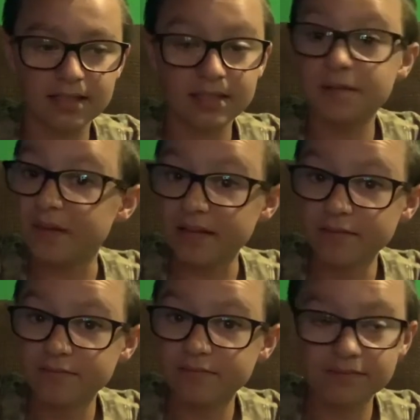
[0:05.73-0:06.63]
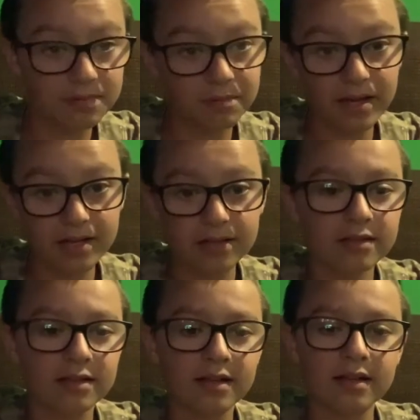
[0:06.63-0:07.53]
it's me, I'm back,
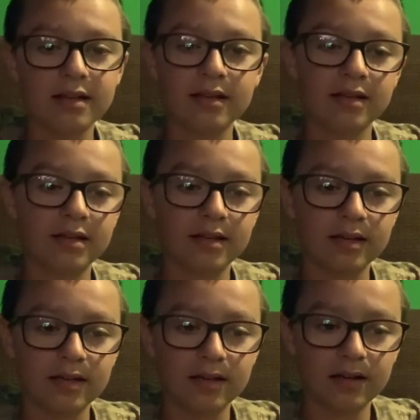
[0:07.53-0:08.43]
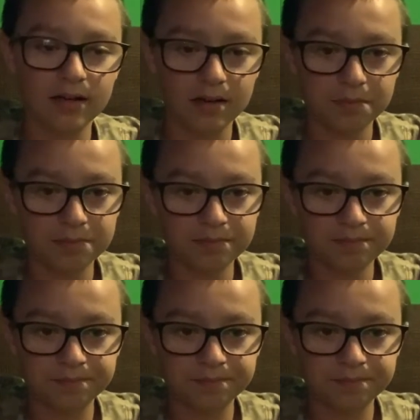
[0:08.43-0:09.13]
um,